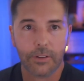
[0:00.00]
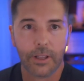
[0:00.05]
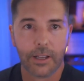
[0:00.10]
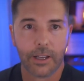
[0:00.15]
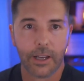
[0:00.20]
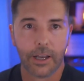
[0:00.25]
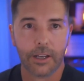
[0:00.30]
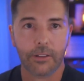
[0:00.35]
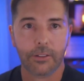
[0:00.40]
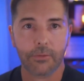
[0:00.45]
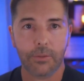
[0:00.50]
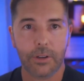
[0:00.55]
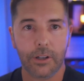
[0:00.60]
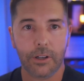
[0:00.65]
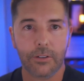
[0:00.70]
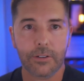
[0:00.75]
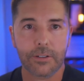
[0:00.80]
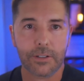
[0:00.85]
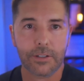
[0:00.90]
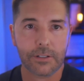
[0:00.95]
That kind of
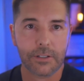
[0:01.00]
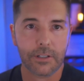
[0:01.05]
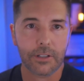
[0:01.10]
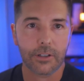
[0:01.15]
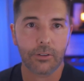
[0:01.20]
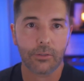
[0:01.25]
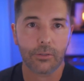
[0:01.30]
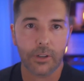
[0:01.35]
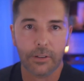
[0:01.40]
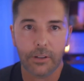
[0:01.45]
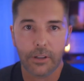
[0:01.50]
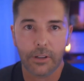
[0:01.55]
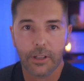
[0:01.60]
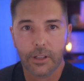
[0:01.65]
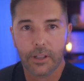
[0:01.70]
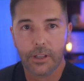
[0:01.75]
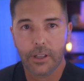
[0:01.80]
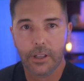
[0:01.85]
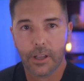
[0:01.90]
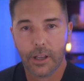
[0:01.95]
360-degree
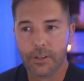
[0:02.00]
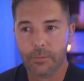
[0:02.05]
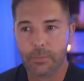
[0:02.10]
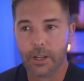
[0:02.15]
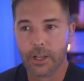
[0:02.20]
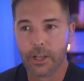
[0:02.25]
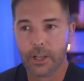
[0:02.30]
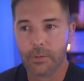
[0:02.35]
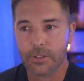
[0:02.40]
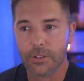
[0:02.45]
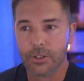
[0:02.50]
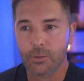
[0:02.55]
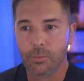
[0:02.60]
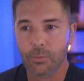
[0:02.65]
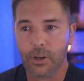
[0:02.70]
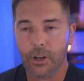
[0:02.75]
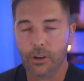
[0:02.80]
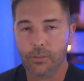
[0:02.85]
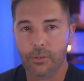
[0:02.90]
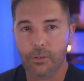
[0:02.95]
feedback can be
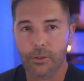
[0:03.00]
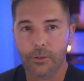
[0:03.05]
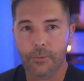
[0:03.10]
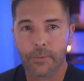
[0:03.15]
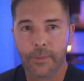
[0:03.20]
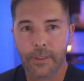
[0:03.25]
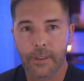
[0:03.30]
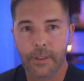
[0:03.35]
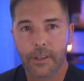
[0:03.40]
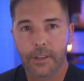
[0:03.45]
super helpful,